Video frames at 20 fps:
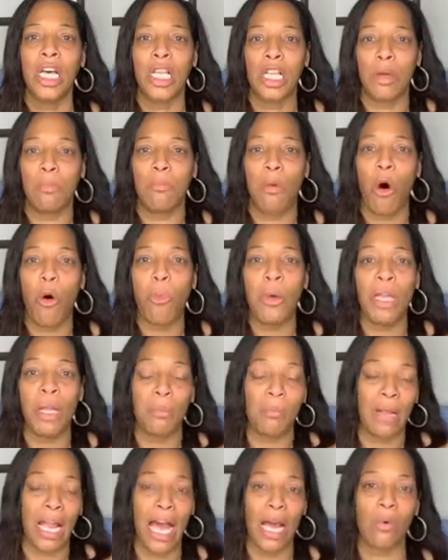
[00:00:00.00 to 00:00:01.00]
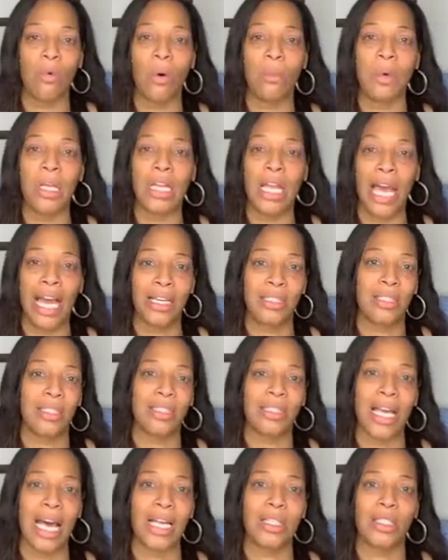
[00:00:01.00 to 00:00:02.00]
The moment a black woman
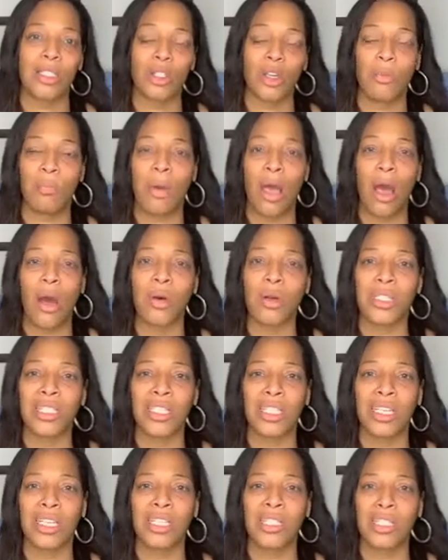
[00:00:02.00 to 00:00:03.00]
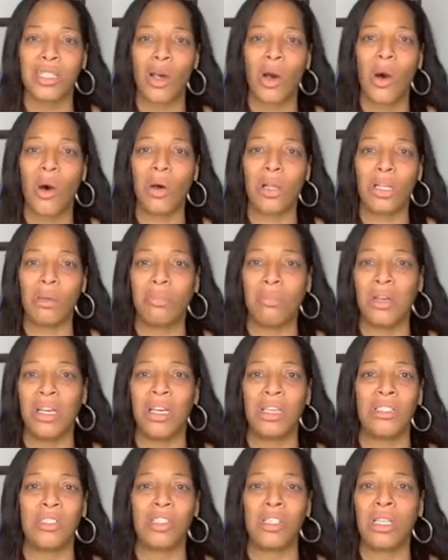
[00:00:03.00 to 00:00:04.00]
exercises her power, she gets called a
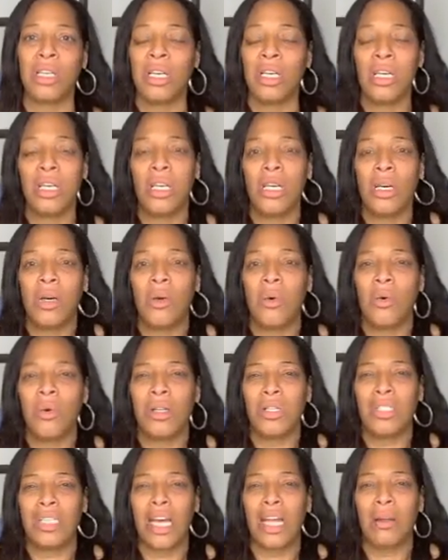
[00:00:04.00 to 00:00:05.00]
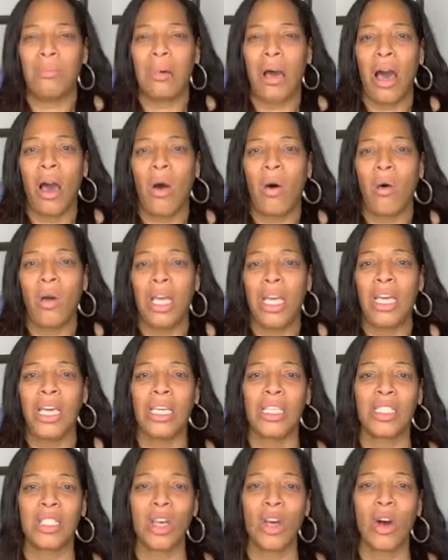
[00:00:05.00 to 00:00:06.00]
bitch. What is that about? He
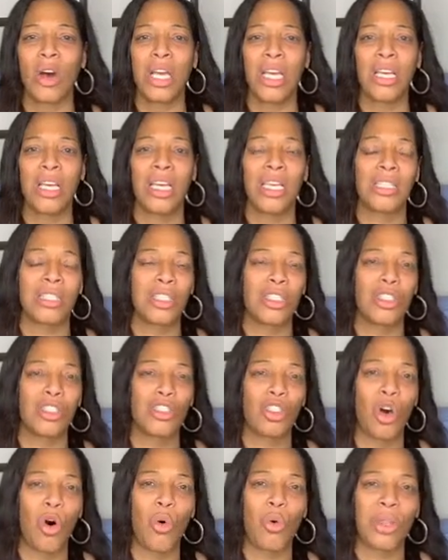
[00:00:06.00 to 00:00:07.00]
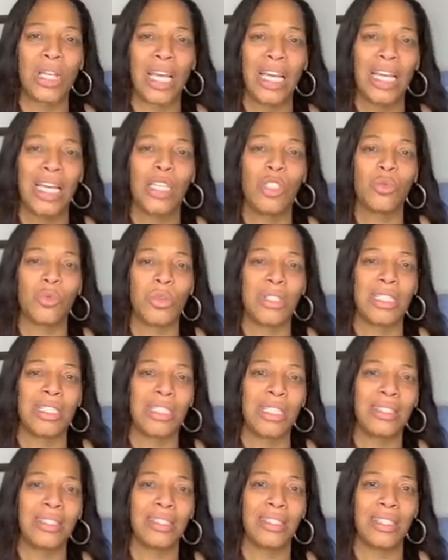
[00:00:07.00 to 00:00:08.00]
gets told that he's
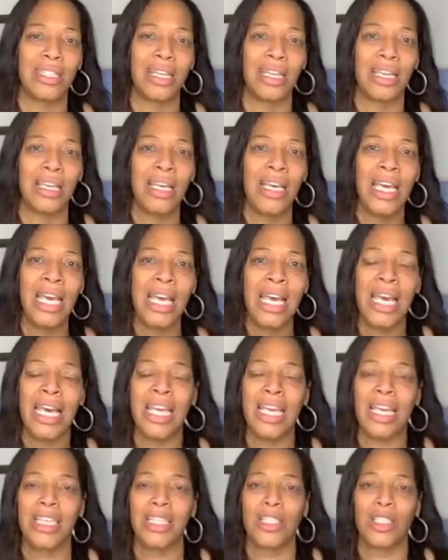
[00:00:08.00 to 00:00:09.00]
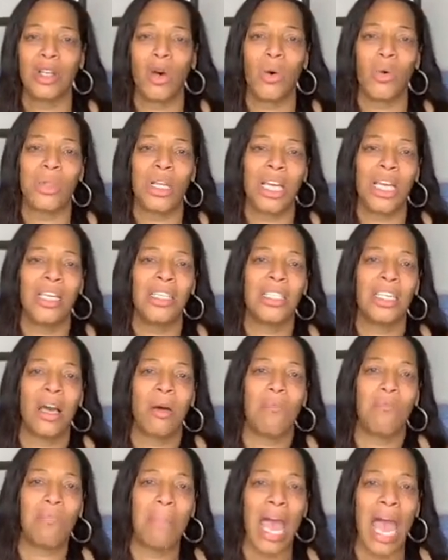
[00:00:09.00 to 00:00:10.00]
resisting. He gets told that he's
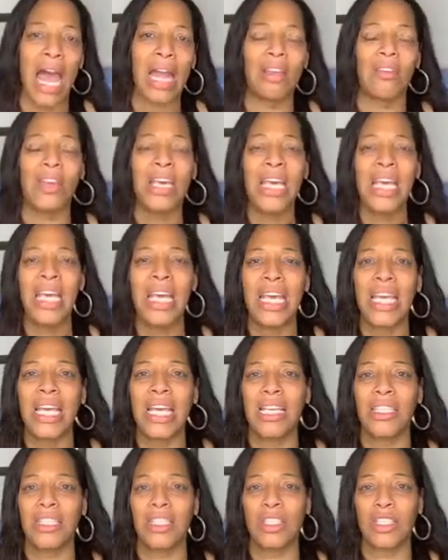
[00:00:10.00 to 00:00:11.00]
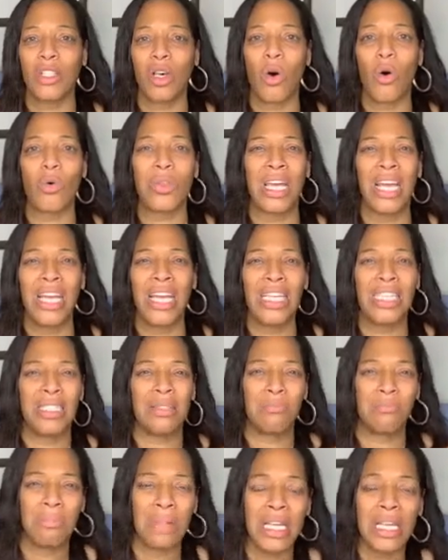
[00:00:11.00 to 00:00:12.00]
combative. He gets told that
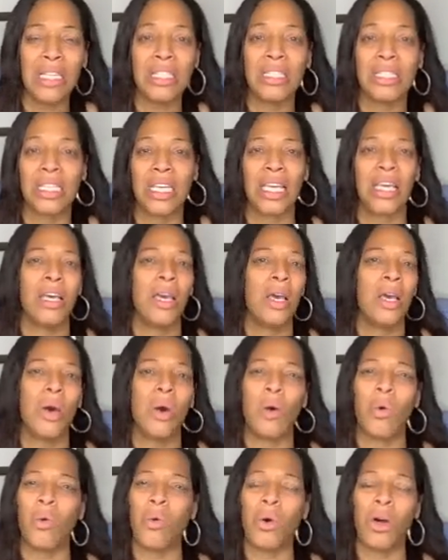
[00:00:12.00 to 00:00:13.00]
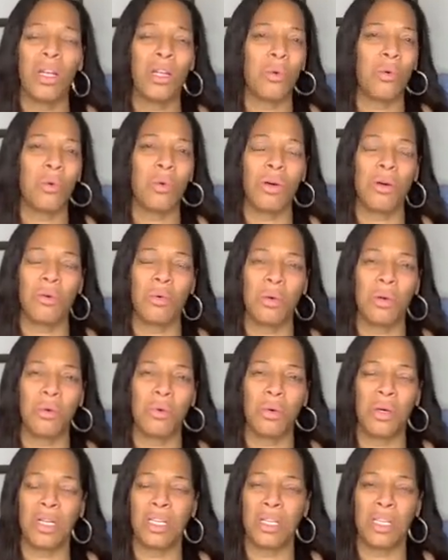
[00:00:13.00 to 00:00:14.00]
he's menacing. What
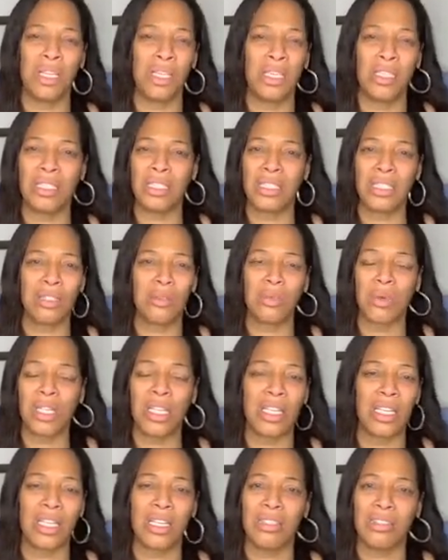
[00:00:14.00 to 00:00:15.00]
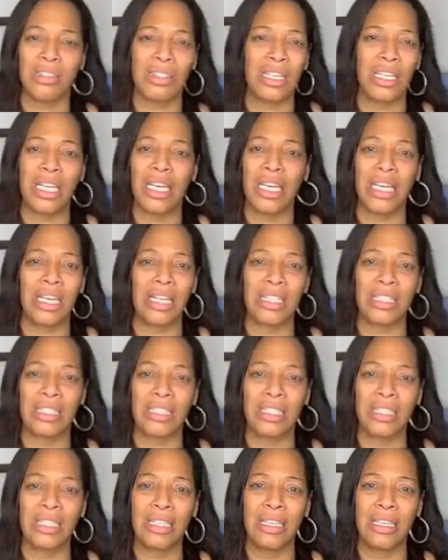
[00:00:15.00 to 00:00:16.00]
are these
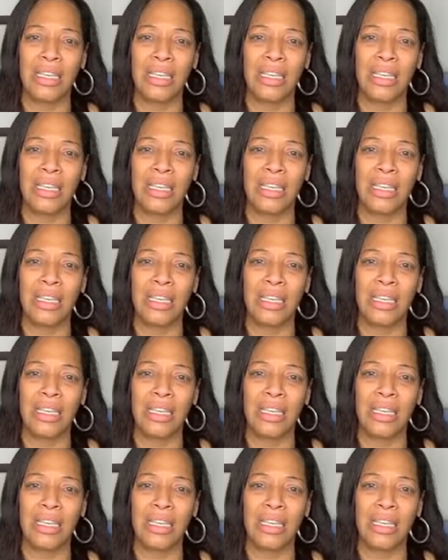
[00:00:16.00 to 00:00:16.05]
things?